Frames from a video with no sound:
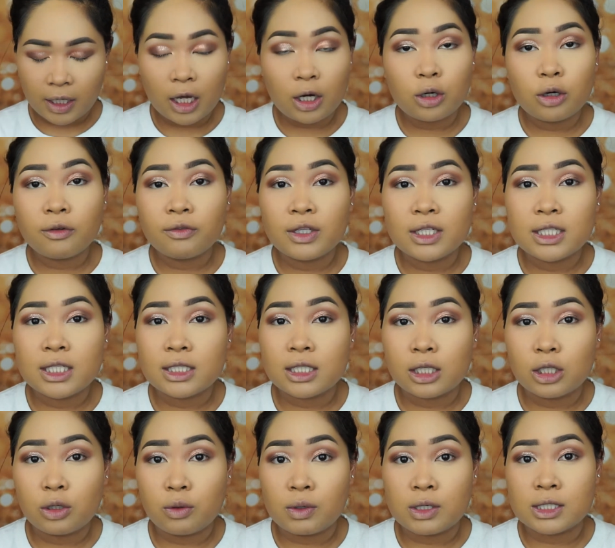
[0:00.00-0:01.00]
I don't know if this is a
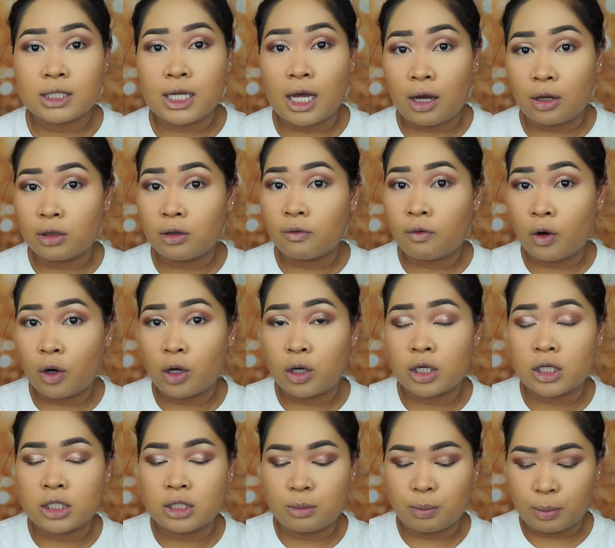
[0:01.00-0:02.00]
newer style of
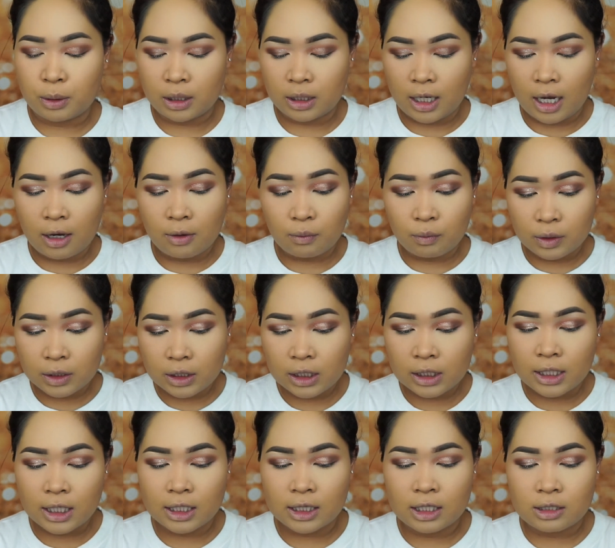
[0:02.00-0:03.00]
hers, but I really
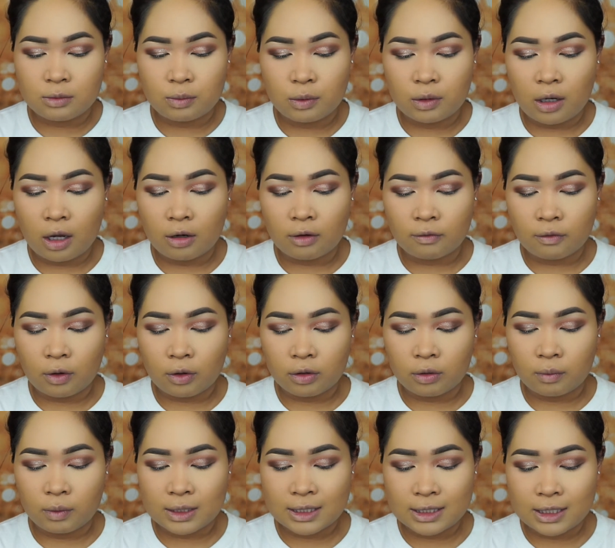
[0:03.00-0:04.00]
like this one out of all the
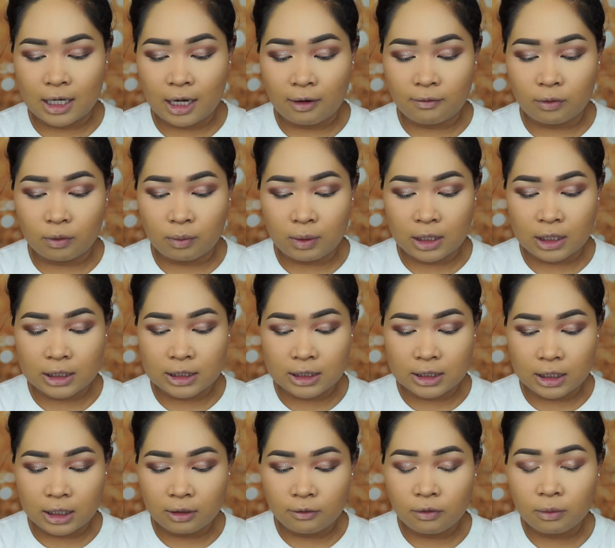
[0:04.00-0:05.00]
ones that I've already
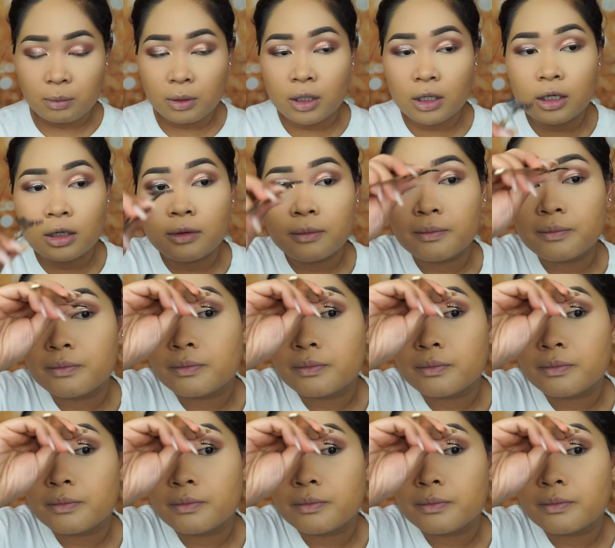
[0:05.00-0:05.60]
seen from her.